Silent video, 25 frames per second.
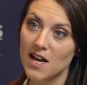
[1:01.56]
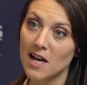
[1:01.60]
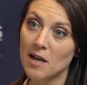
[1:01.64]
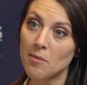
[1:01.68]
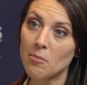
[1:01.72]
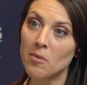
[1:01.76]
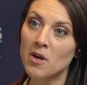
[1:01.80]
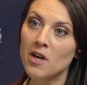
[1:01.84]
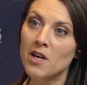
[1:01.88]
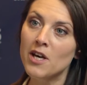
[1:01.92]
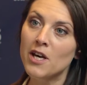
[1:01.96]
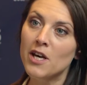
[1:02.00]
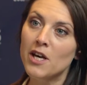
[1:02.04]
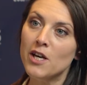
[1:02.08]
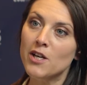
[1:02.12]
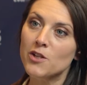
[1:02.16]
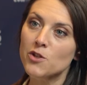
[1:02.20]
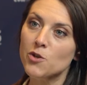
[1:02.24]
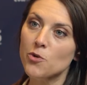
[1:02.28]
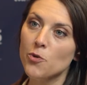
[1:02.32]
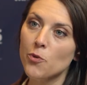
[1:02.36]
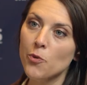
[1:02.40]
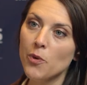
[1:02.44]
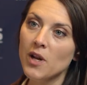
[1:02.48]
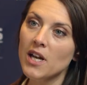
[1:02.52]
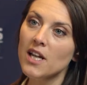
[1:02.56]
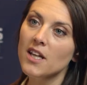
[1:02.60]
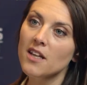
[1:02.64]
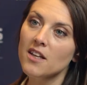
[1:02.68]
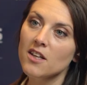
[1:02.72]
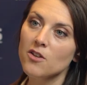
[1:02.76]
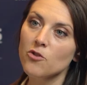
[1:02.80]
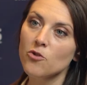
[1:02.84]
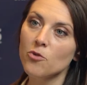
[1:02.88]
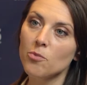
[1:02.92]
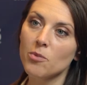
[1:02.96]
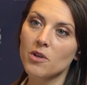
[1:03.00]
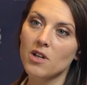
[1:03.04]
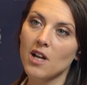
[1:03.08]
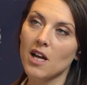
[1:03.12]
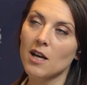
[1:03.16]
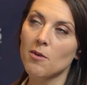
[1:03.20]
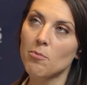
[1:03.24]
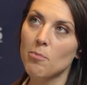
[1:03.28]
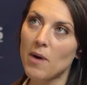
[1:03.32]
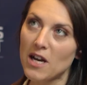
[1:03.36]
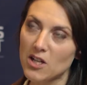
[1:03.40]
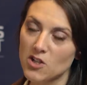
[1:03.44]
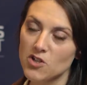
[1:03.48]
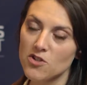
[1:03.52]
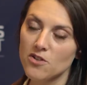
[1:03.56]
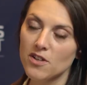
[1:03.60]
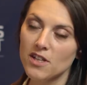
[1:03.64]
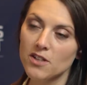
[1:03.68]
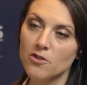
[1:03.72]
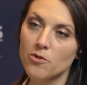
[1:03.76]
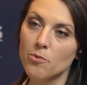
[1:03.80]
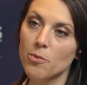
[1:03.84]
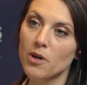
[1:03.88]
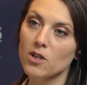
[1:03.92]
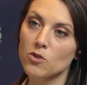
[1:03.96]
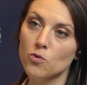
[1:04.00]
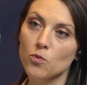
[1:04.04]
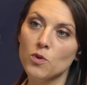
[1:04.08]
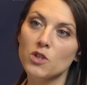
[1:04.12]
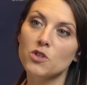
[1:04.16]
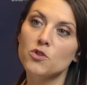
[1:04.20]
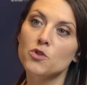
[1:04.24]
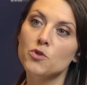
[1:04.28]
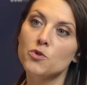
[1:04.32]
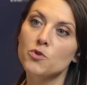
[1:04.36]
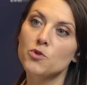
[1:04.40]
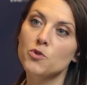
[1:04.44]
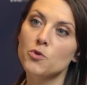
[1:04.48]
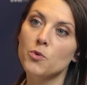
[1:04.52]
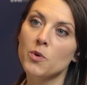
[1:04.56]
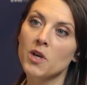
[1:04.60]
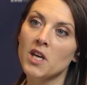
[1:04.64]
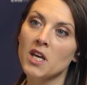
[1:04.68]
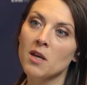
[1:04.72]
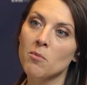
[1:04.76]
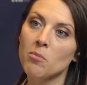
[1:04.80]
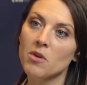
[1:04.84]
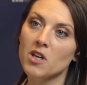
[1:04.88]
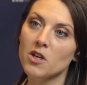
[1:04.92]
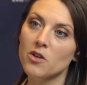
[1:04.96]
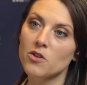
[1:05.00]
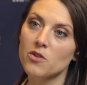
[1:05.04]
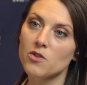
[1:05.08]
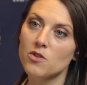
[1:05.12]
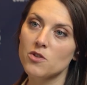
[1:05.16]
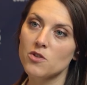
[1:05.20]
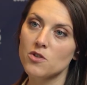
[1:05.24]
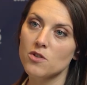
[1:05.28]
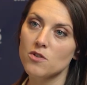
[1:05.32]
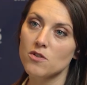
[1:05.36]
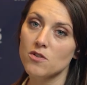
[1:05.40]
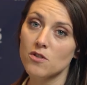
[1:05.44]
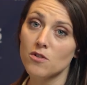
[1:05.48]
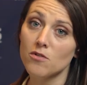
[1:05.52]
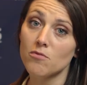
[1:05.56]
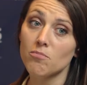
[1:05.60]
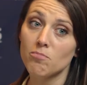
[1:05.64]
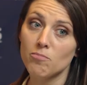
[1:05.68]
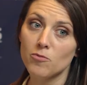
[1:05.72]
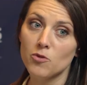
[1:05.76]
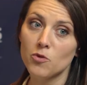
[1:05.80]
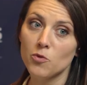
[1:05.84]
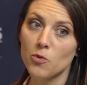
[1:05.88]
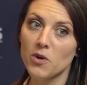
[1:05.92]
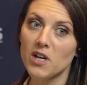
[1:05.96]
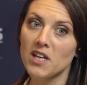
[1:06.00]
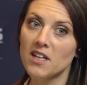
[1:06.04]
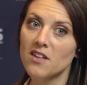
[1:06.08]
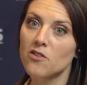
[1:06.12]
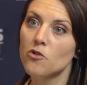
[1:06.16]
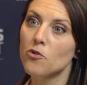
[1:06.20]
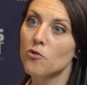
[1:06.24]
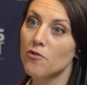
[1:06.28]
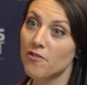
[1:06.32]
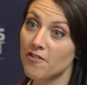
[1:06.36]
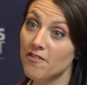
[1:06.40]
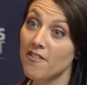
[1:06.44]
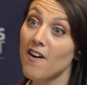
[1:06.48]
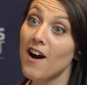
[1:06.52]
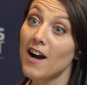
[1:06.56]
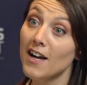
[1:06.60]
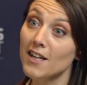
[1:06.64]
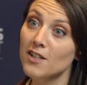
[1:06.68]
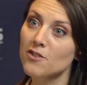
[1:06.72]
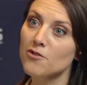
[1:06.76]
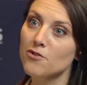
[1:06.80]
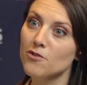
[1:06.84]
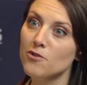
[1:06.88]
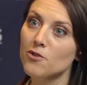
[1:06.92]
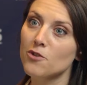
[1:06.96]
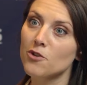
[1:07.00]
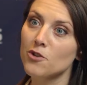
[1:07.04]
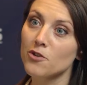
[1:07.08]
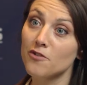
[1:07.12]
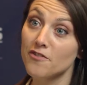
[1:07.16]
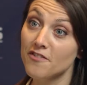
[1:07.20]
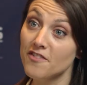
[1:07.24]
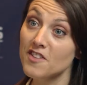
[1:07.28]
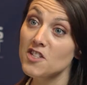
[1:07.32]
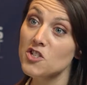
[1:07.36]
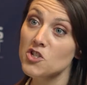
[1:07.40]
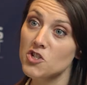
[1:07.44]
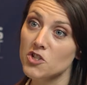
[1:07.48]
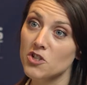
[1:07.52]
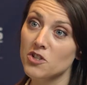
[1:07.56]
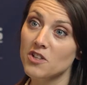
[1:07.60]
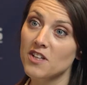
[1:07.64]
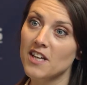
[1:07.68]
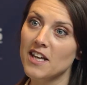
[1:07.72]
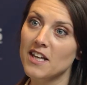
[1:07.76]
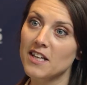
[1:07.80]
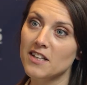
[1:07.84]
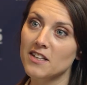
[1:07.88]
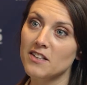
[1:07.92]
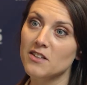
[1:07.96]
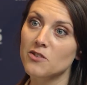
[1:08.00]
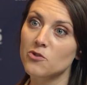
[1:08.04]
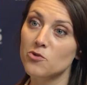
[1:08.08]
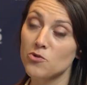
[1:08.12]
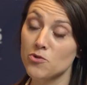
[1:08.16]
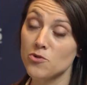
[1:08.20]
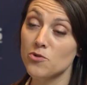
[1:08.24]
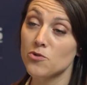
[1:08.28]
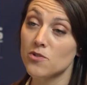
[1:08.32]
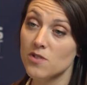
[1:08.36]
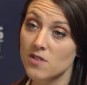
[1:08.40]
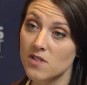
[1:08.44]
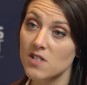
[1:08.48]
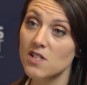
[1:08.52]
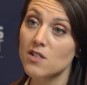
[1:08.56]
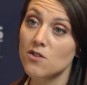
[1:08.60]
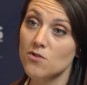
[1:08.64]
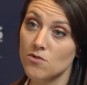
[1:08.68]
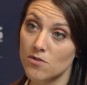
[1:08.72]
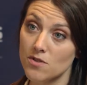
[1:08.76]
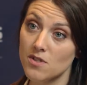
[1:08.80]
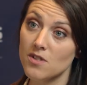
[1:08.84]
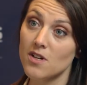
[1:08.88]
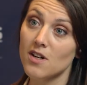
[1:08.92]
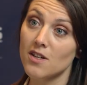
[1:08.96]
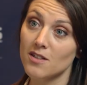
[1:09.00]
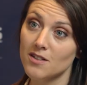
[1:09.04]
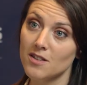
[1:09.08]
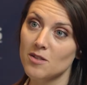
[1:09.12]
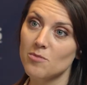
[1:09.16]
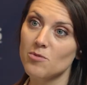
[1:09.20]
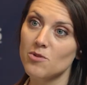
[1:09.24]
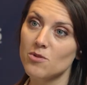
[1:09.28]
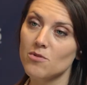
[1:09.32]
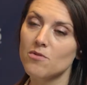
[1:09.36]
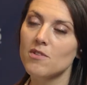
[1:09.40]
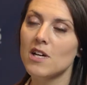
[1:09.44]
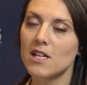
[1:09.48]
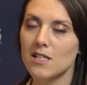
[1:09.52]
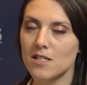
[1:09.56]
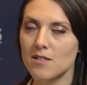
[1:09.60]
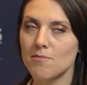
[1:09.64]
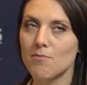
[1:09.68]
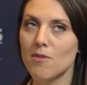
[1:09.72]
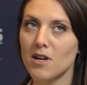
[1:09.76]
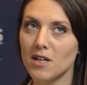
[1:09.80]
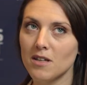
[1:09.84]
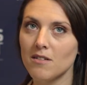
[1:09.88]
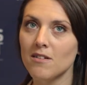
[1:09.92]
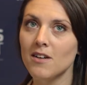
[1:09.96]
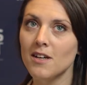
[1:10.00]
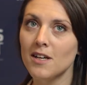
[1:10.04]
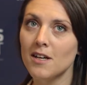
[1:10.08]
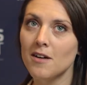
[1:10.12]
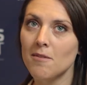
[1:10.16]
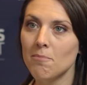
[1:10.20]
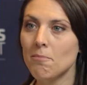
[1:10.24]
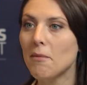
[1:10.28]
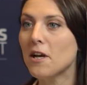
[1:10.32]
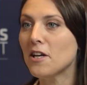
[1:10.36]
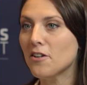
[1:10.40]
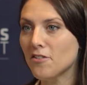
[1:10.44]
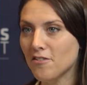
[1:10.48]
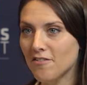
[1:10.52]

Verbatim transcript: time. So really need to be like passionate about what you're doing because you, you really need to fight for your vision and to succeed your startup. So that's my main